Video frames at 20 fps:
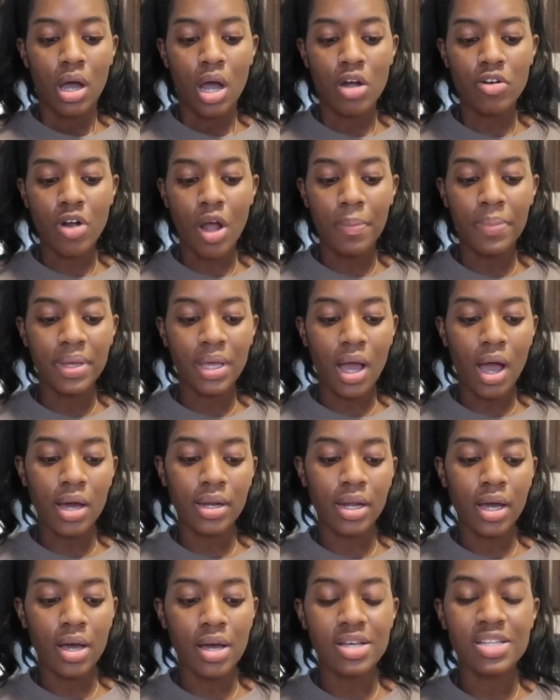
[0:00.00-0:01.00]

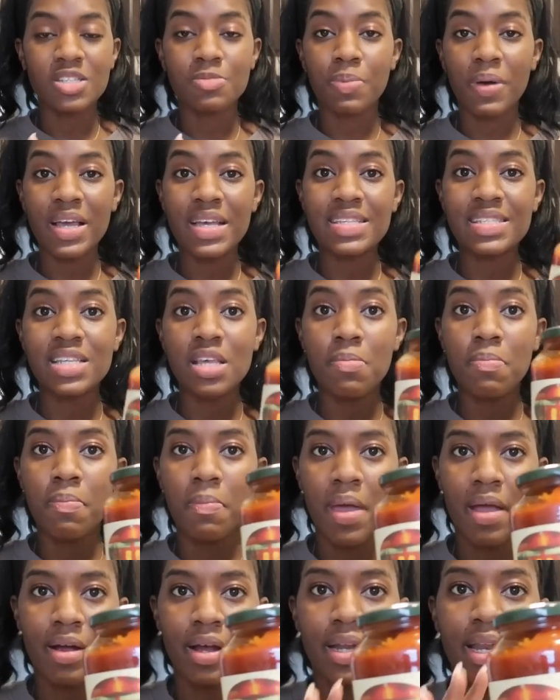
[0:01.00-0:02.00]
arrabbiata spicy
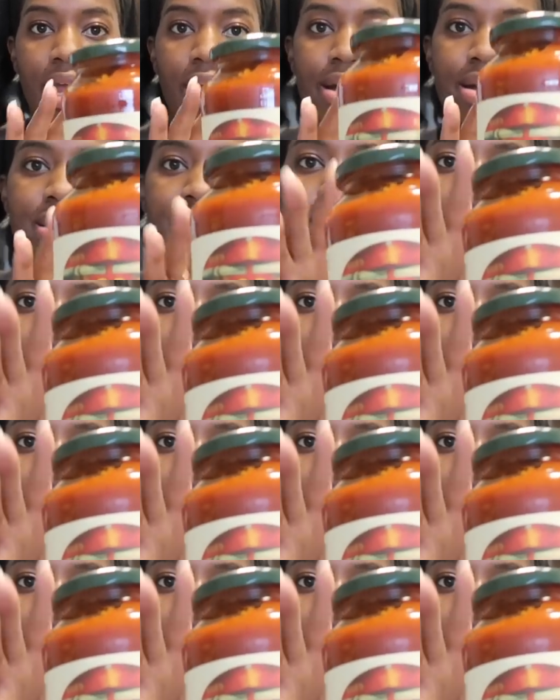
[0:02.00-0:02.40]
marinara